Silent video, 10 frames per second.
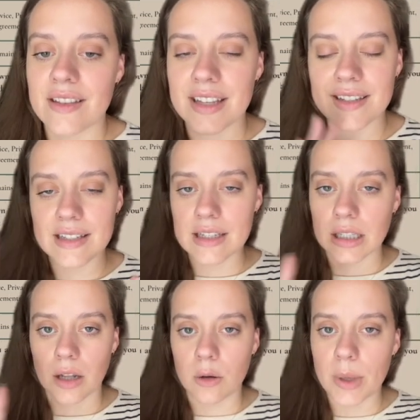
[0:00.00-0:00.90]
this is a
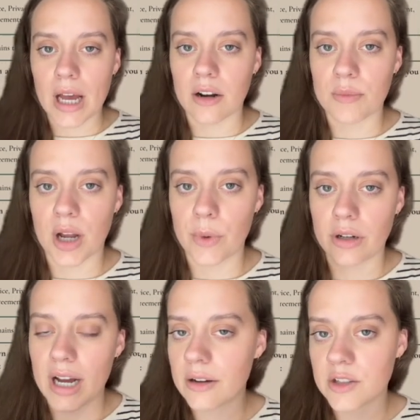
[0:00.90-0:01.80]
little bit out of my
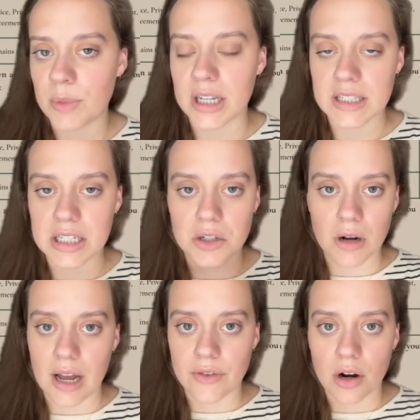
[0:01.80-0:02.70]
wheelhouse because I
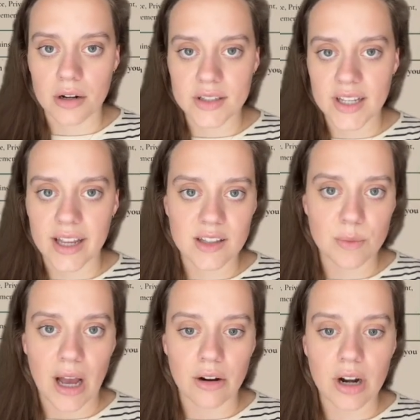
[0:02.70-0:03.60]
don't have a hard science
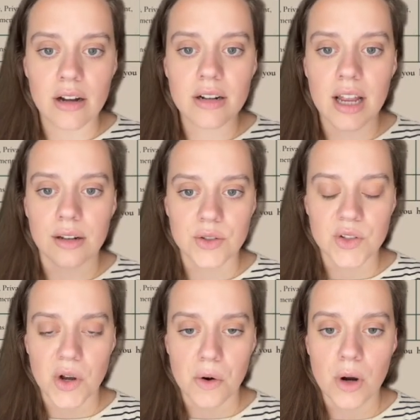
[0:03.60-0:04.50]
background, and
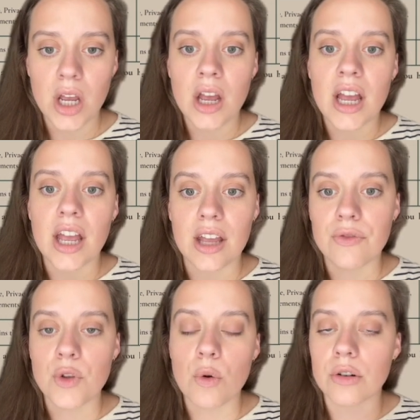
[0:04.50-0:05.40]
so
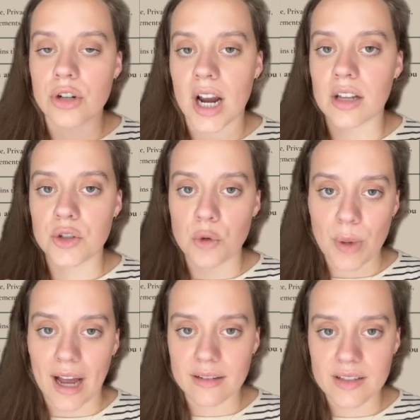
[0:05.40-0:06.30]
if you are trying to
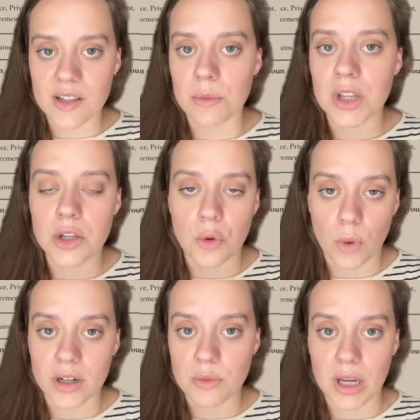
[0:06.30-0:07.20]
patent something, you
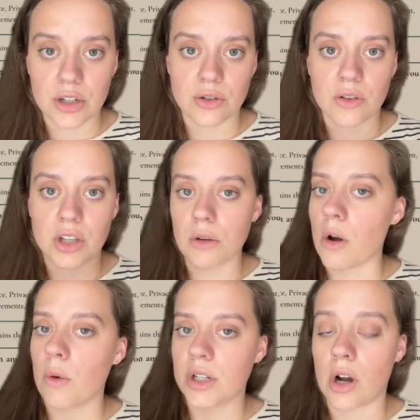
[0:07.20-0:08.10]
want to make sure that you
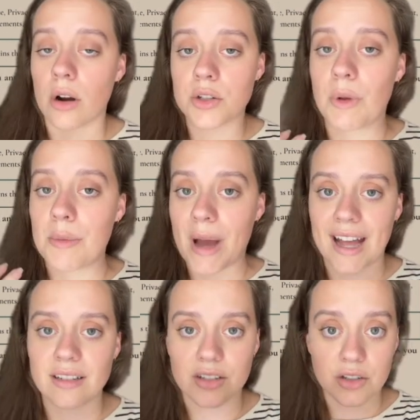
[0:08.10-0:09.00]
go and talk to a
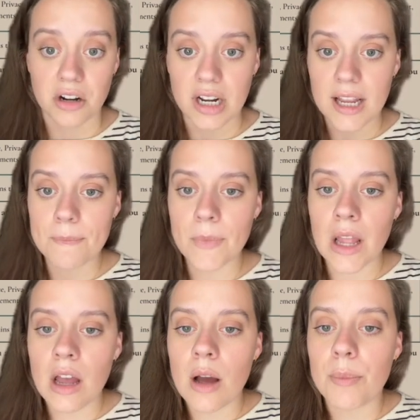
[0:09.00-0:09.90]
patent attorney.
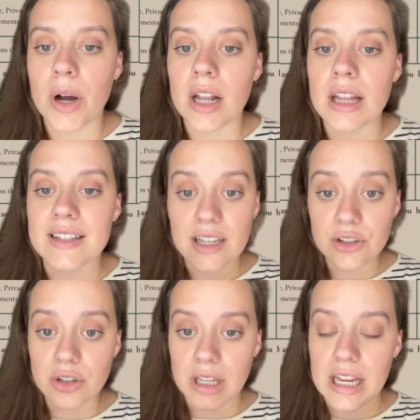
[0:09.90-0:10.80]
But
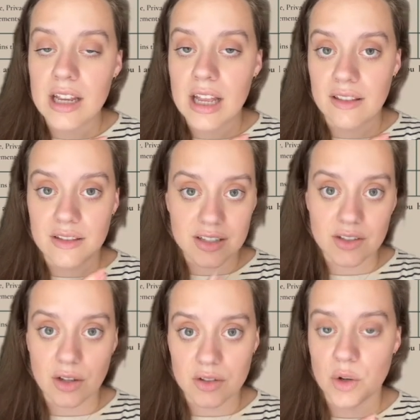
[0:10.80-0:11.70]
essentially, and this
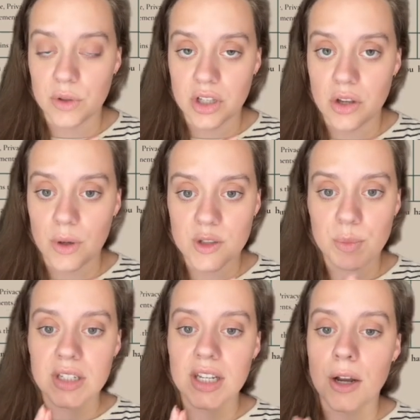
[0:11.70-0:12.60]
is also on the
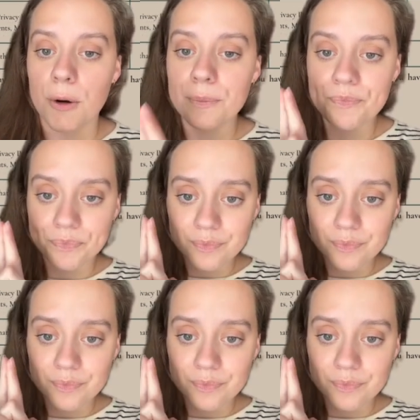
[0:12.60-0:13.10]
USPTO,